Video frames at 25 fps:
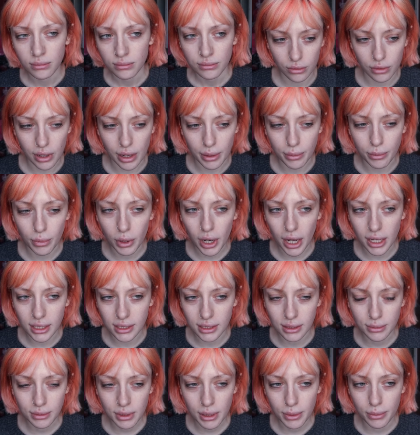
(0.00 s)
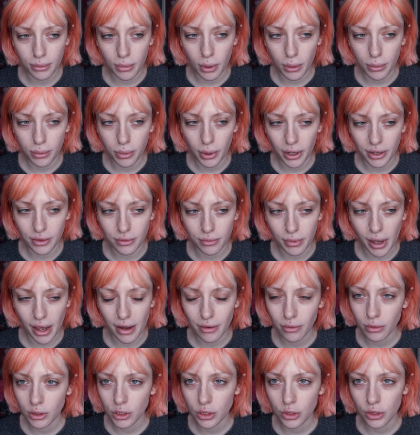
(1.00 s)
Right, it seems like Mobwife,
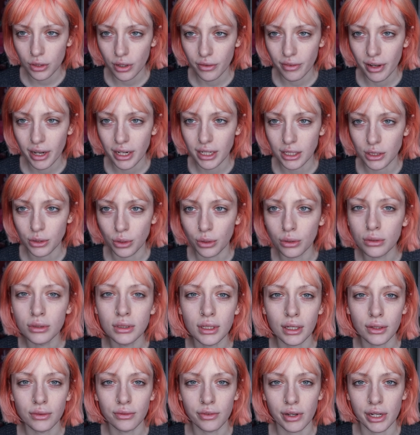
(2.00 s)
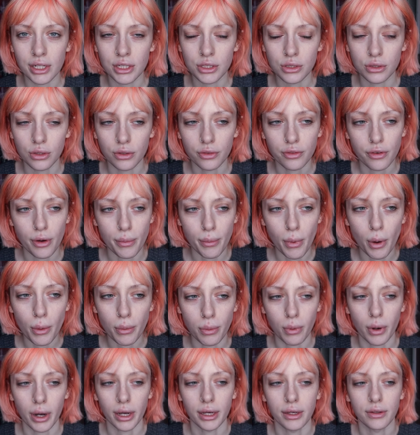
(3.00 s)
everyone's doing a very toned down version of a
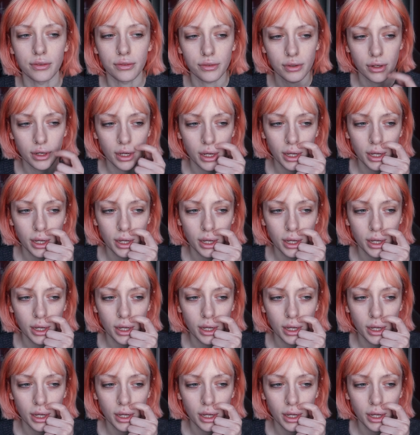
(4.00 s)
Mobwife.